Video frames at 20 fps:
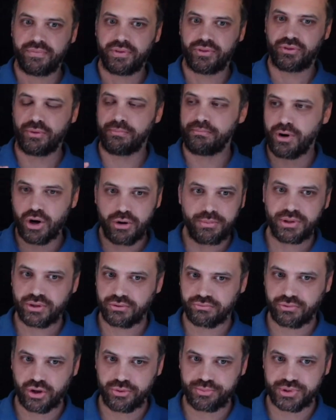the moment
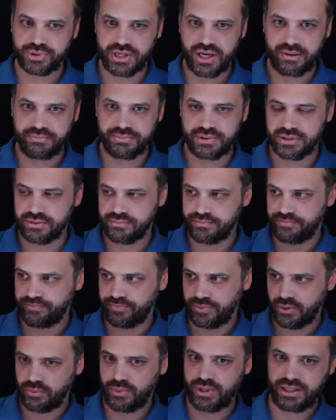the rope snaps,
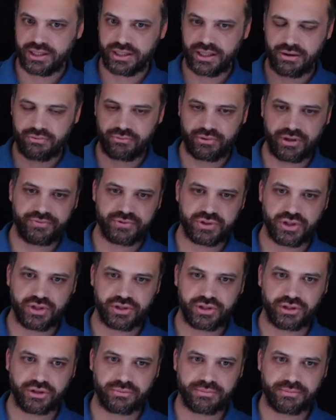we can get rid of
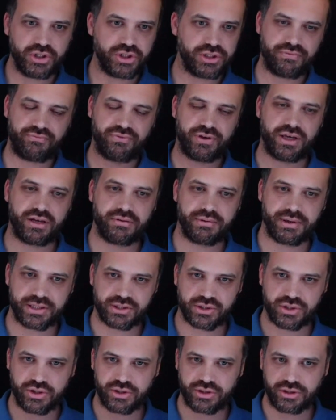circular motion, forget about
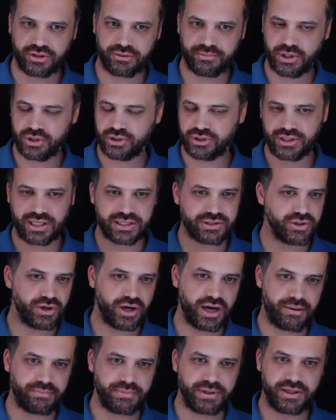circular motion, that's
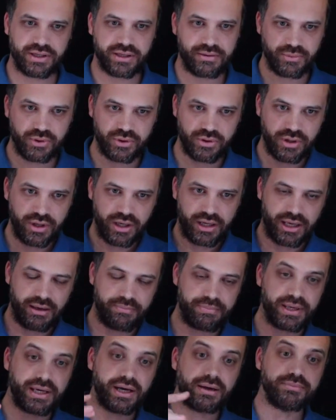not happening anymore.
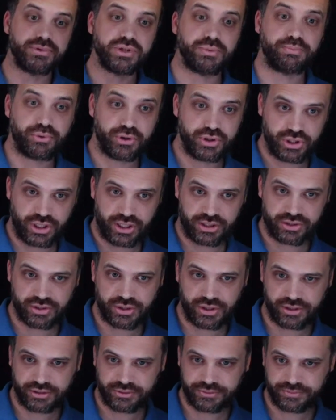It becomes a
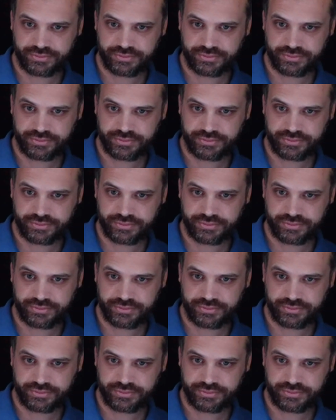projectile.